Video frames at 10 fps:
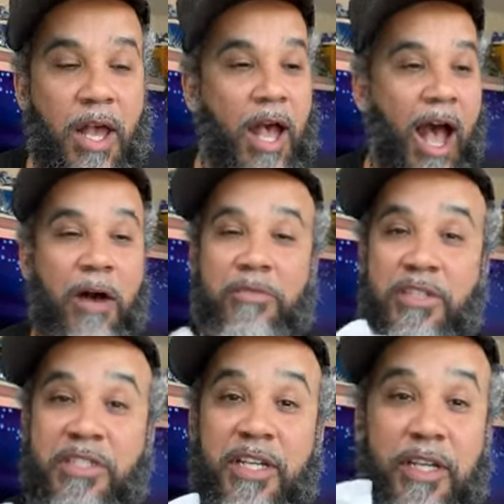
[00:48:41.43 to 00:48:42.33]
I was
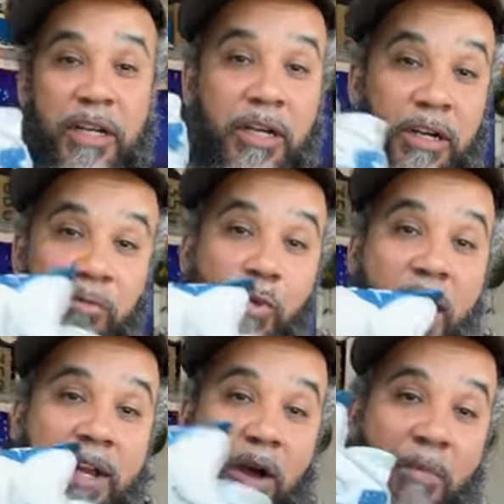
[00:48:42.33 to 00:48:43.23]
just sitting here
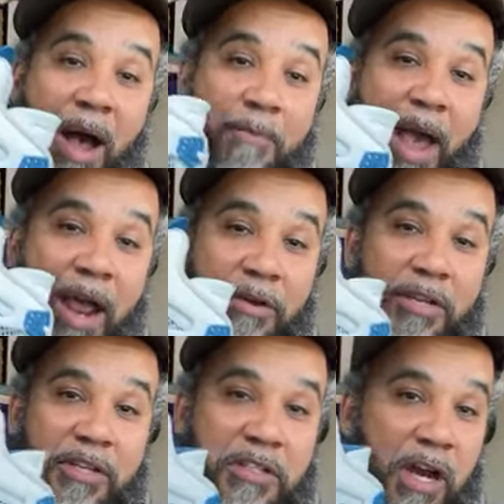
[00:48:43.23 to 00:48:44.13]
waiting on my battery
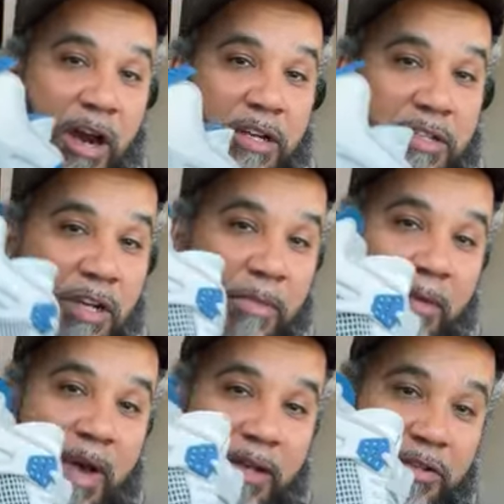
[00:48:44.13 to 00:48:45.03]
to charge up.
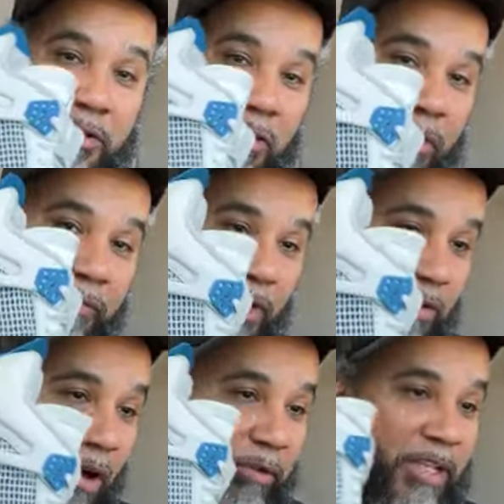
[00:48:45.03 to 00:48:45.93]
I'm about to do a
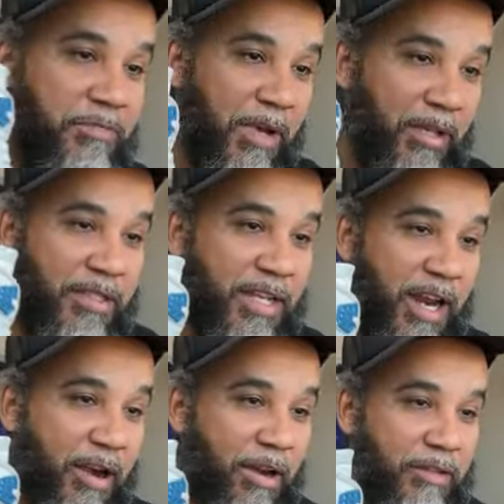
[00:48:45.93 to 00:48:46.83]
review on these
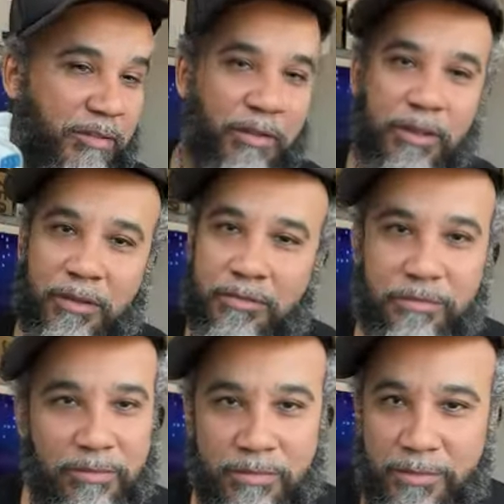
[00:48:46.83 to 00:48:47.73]
militaries or
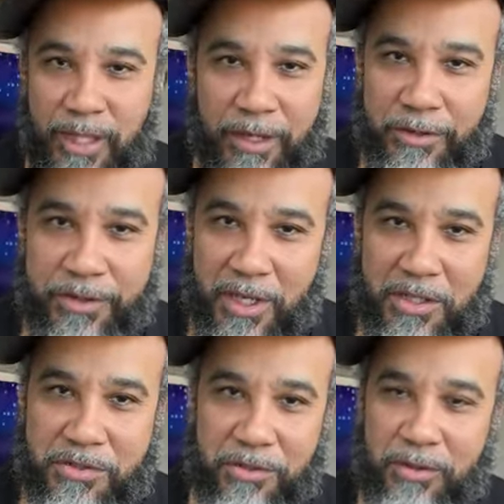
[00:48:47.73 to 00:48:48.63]

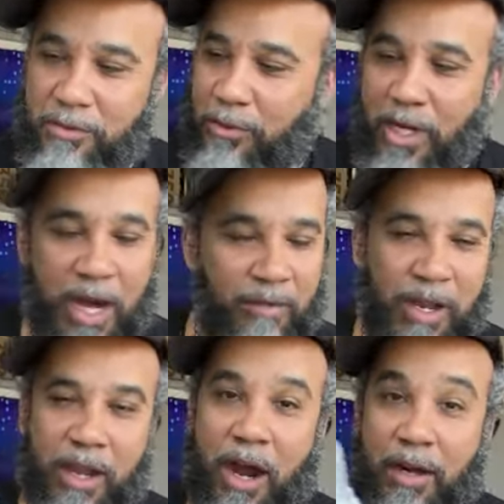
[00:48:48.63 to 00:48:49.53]
industrials or whatever
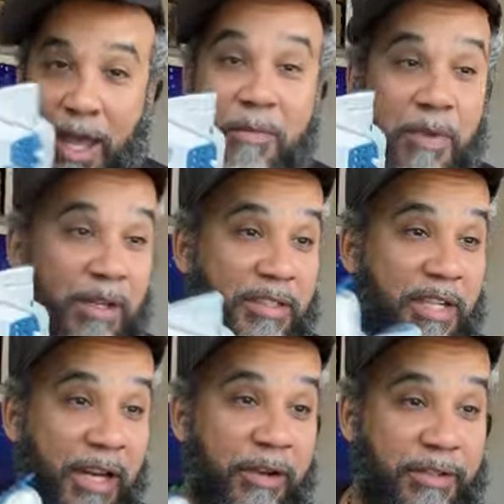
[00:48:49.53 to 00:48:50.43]
they are. They
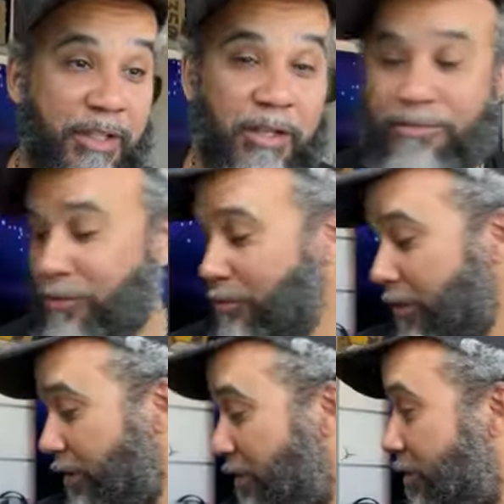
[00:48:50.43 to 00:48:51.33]
militaries though, for
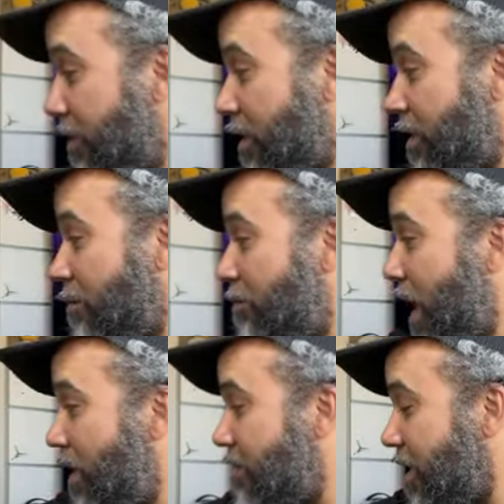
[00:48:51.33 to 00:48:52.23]
real. The
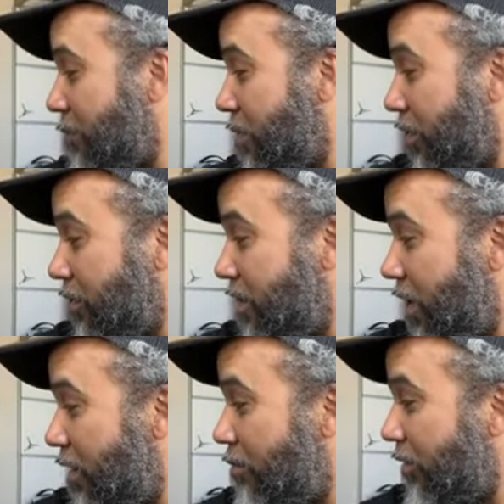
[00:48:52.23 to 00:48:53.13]
box say
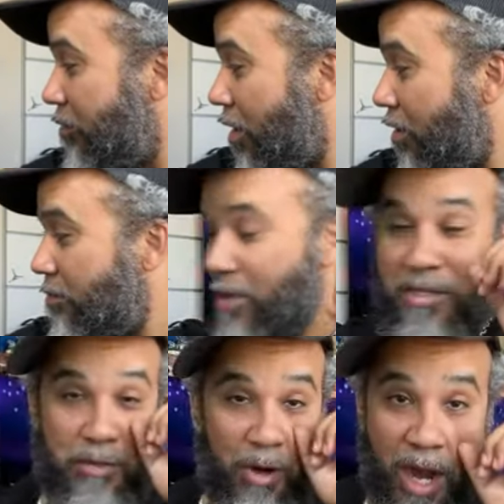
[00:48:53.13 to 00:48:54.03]
military blue on them
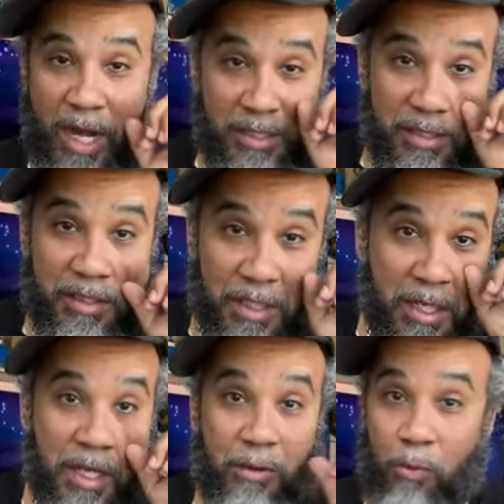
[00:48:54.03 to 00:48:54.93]
is crazy.
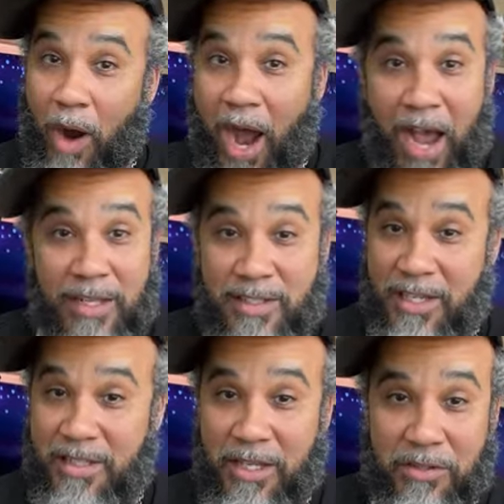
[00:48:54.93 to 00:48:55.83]
Why it
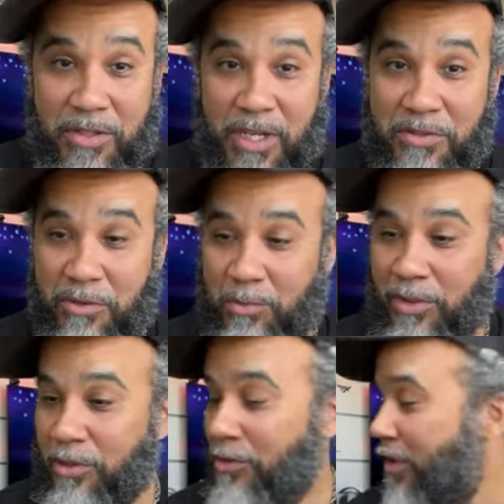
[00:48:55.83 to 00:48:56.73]
says industrial
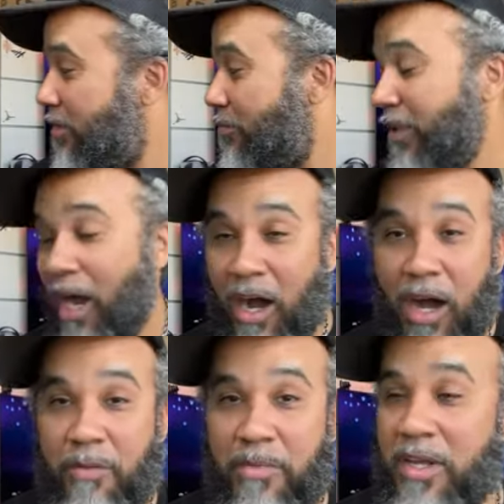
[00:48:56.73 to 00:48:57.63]
blue is
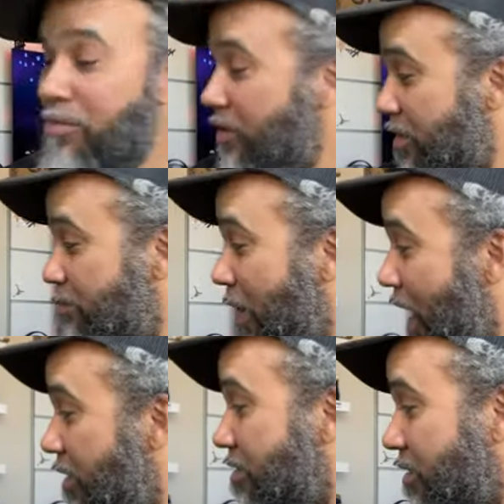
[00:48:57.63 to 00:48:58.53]
beyond me, but this
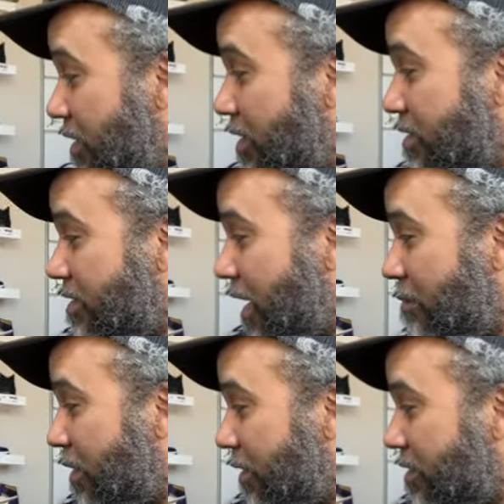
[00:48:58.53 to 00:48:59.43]
box does say
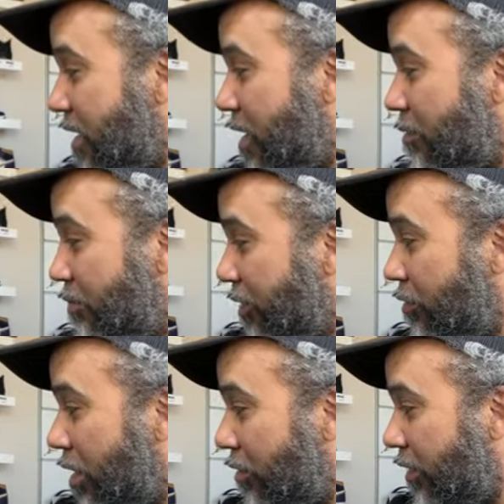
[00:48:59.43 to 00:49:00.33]
military
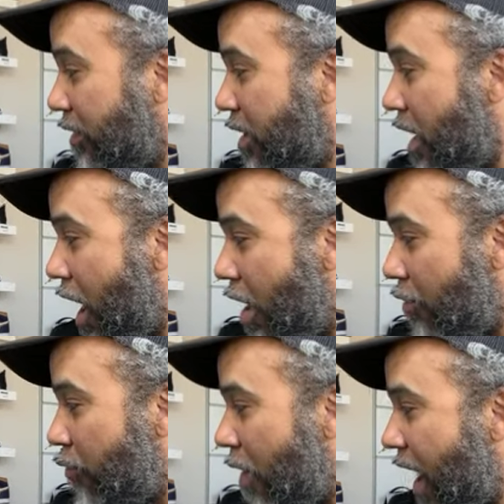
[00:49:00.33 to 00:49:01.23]
blue on it.
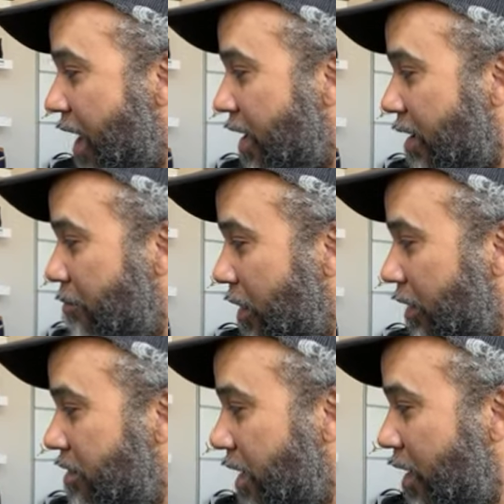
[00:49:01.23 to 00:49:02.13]
Off white and
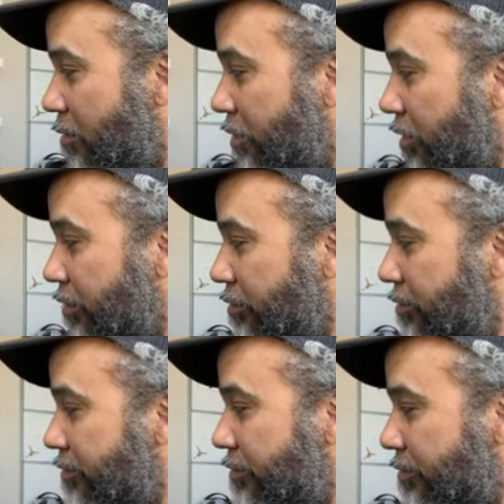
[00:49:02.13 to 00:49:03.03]
military blue
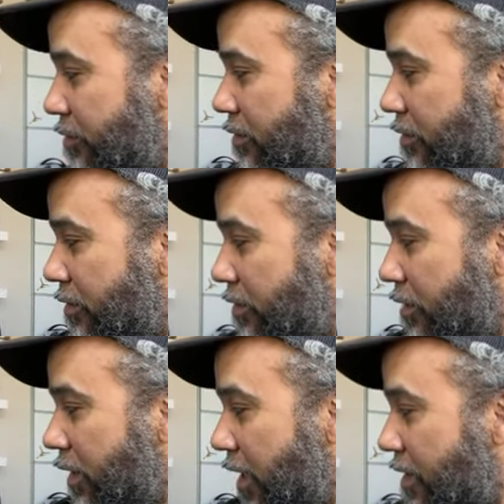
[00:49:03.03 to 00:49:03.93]

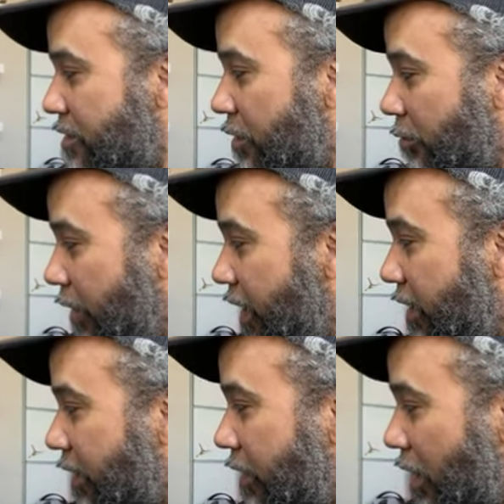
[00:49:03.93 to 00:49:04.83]
is the reading